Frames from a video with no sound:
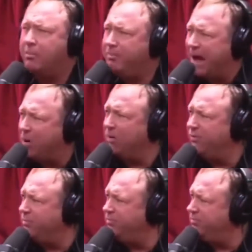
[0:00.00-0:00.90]

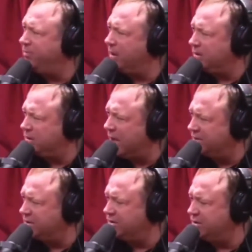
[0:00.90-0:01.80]
Powerful
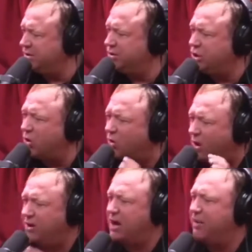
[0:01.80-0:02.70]
consciousnesses don't
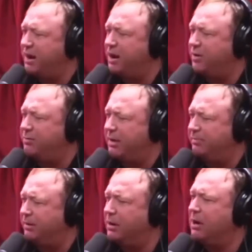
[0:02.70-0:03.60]
want to dominate other
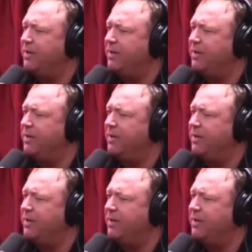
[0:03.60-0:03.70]
people.